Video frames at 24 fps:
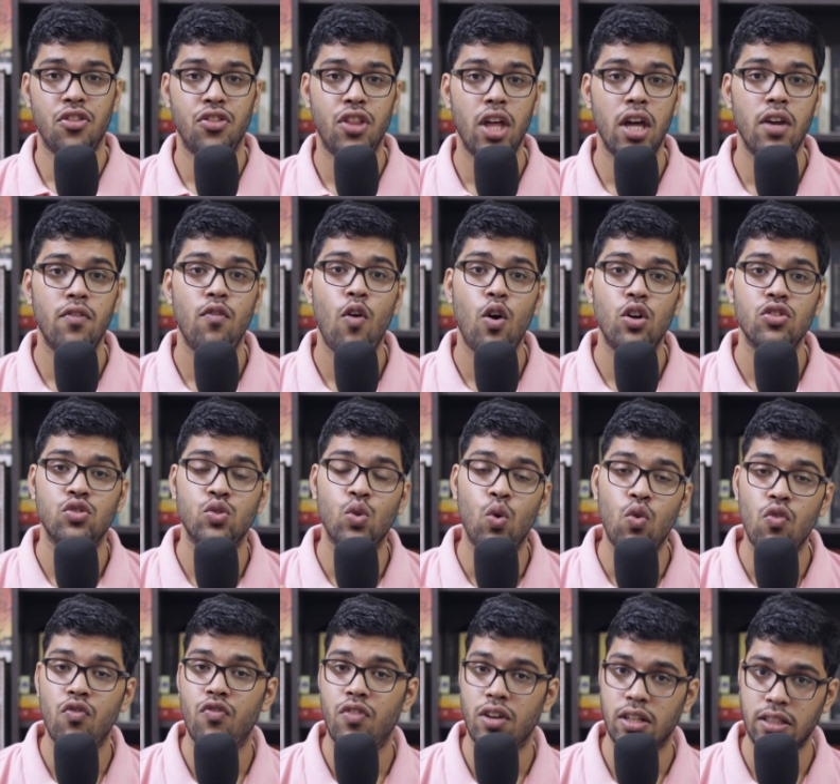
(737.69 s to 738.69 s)
there was
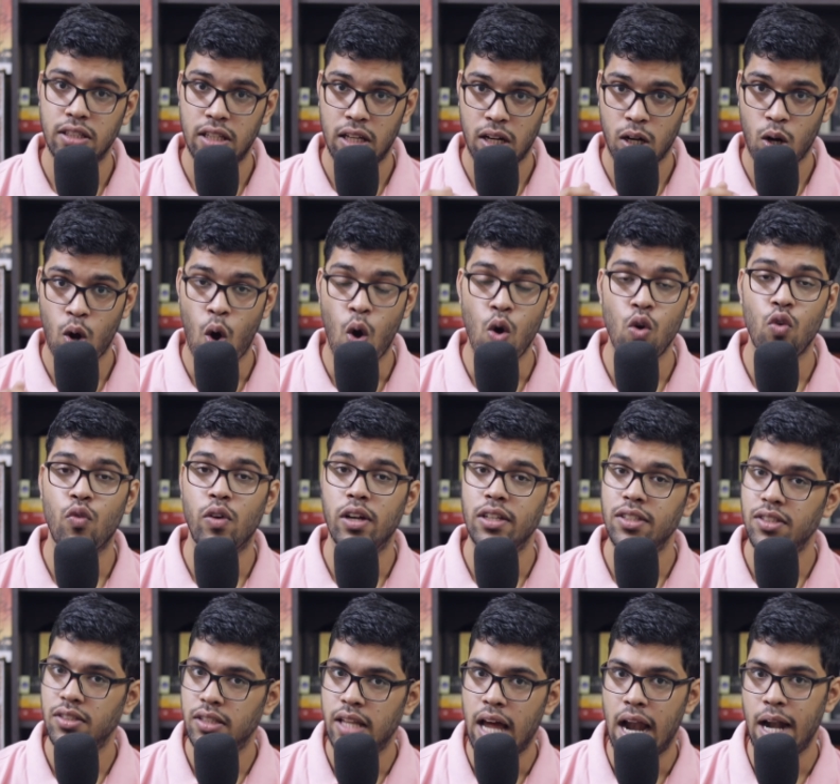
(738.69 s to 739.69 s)
no further
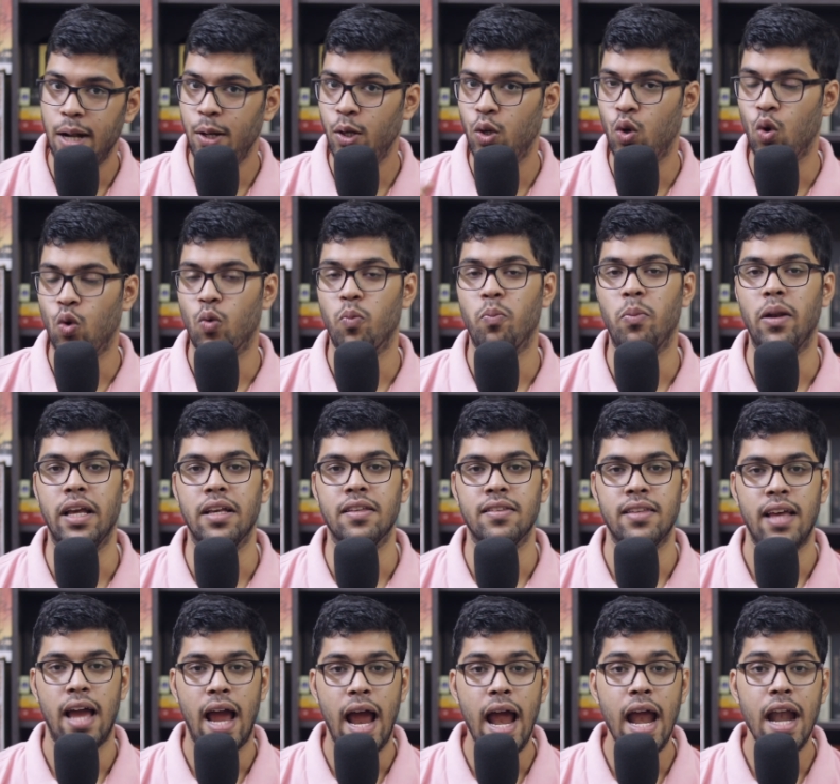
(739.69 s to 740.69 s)
conquest that took
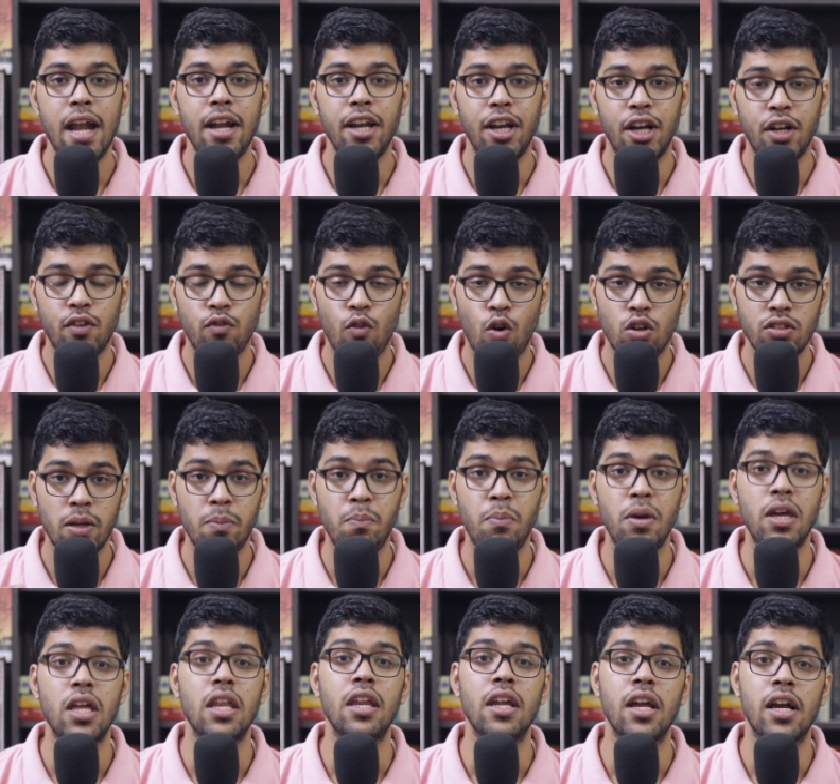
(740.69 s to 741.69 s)
place and it was a
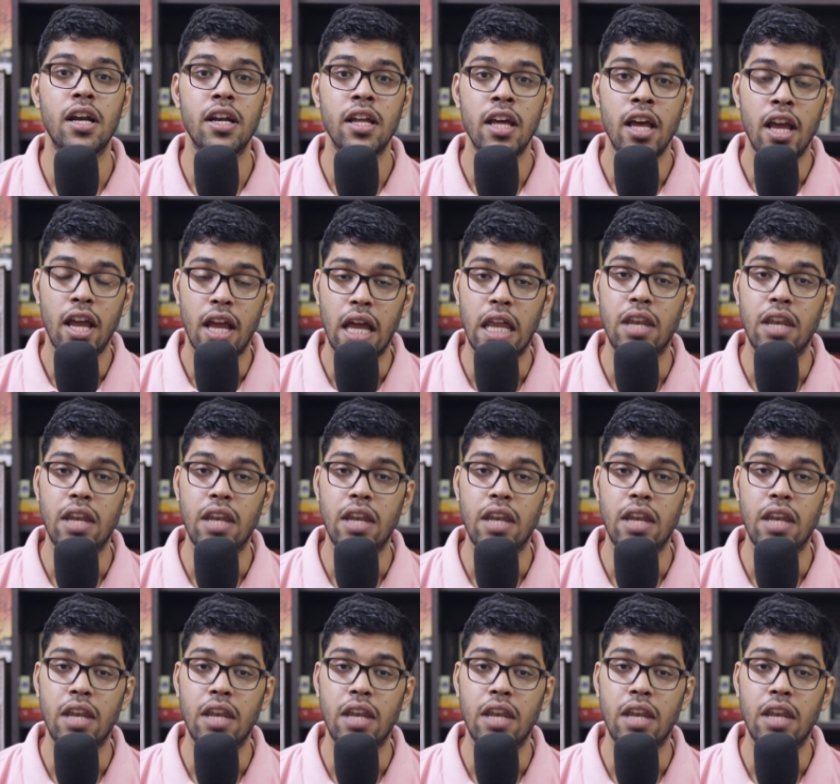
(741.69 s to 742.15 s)
period